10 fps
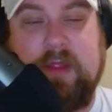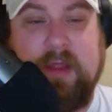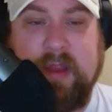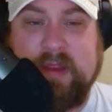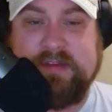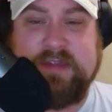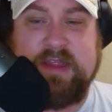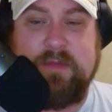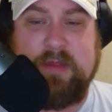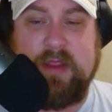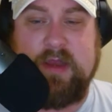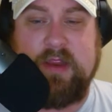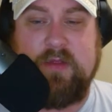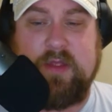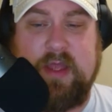like I said in the
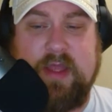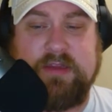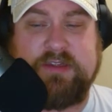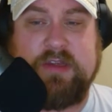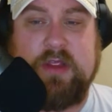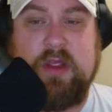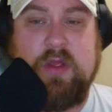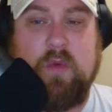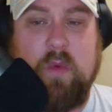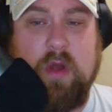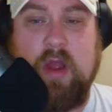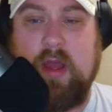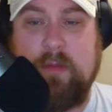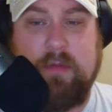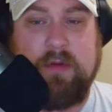beginning, you guys, we're
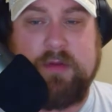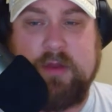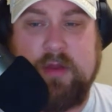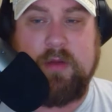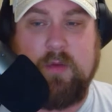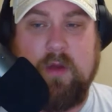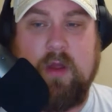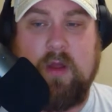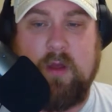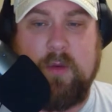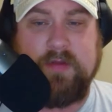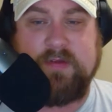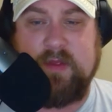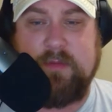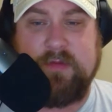humbled. We're always
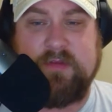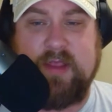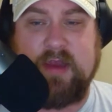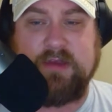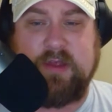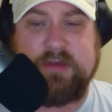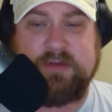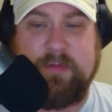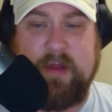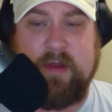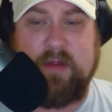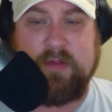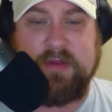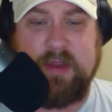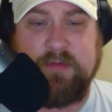humbled. Zach talks about it all the
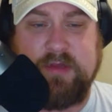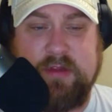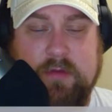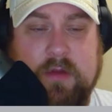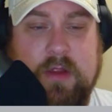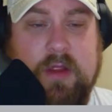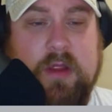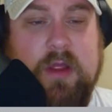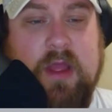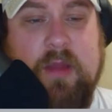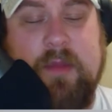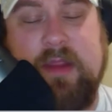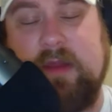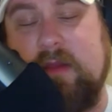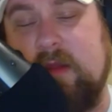time, too. I
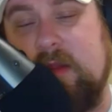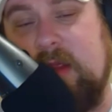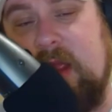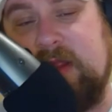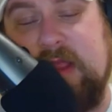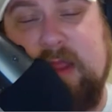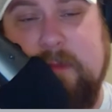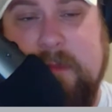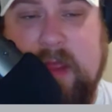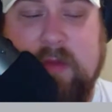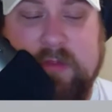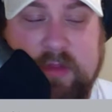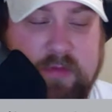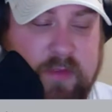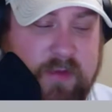mean, at the amount
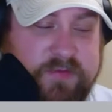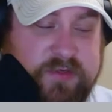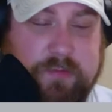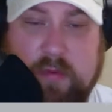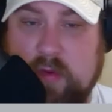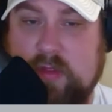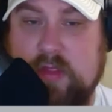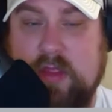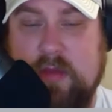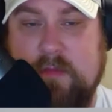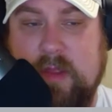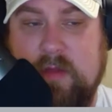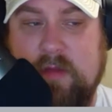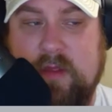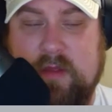of support, the
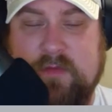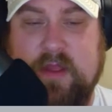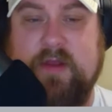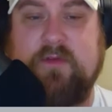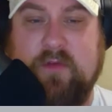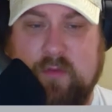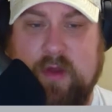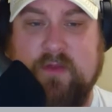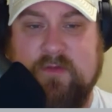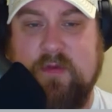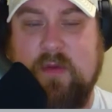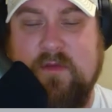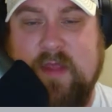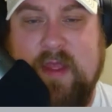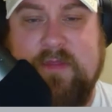amount of kind of groundswell
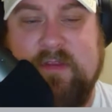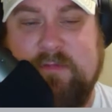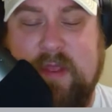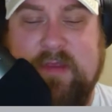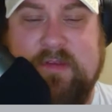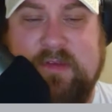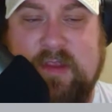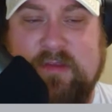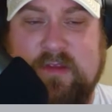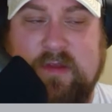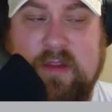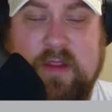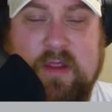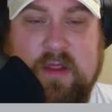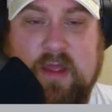we've had this past season,
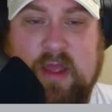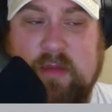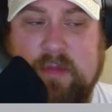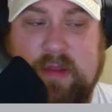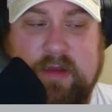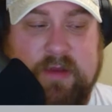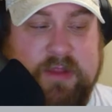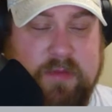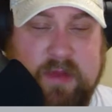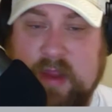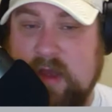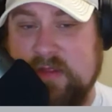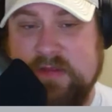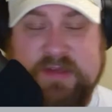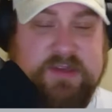I mean, at the beginning
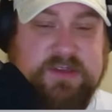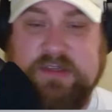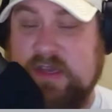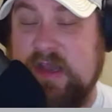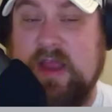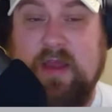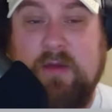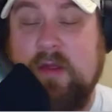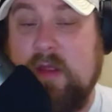of the season to now,